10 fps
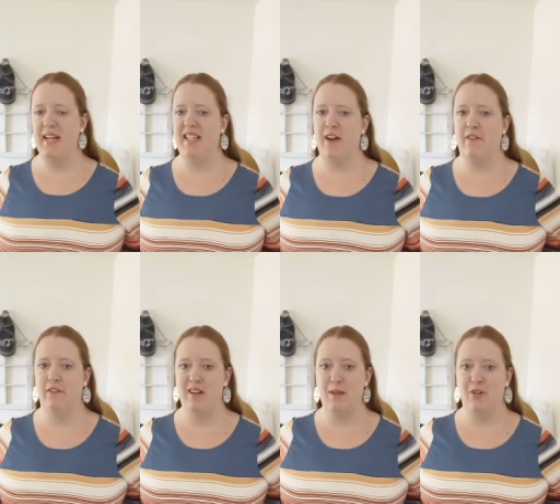based off
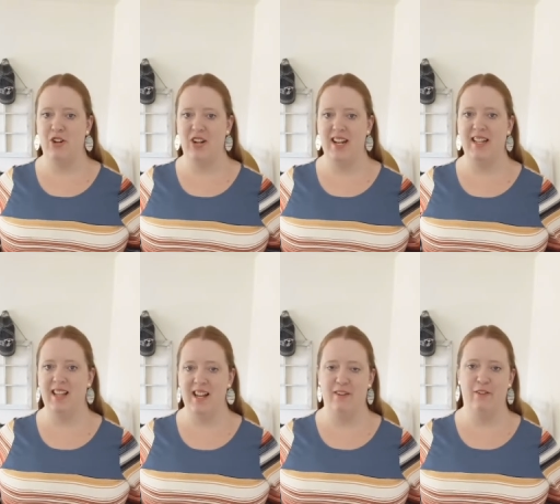of a neighborhood in
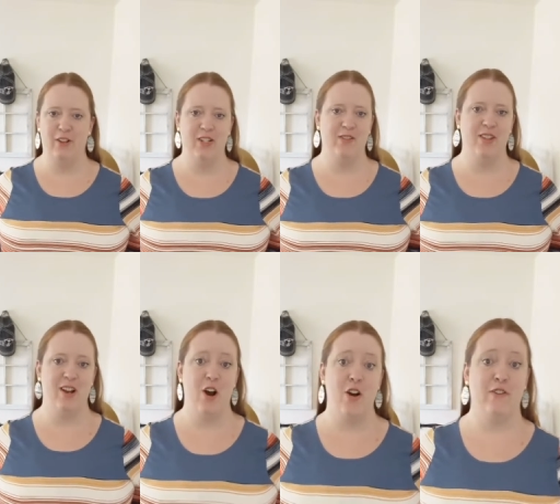London, for those of you
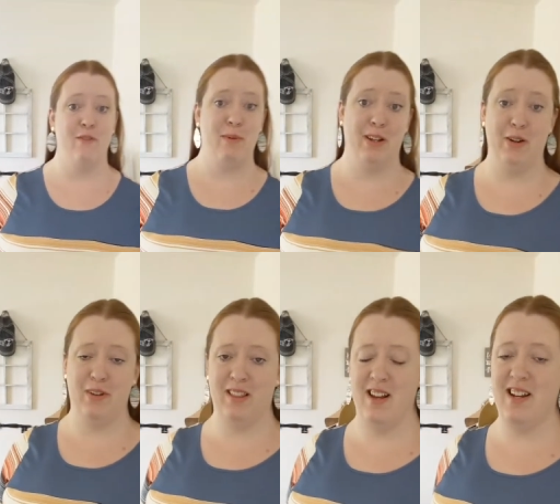that are familiar
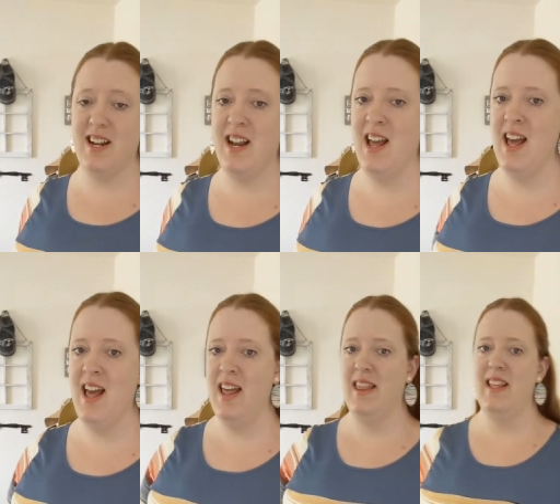with London.
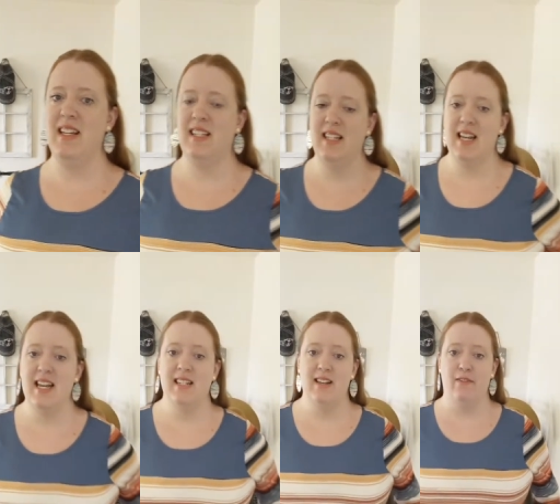This
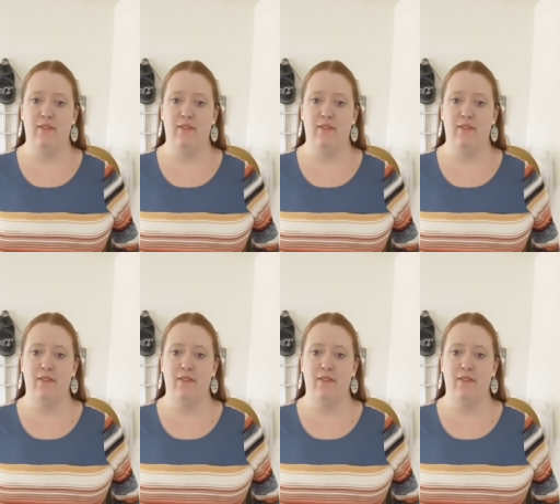is a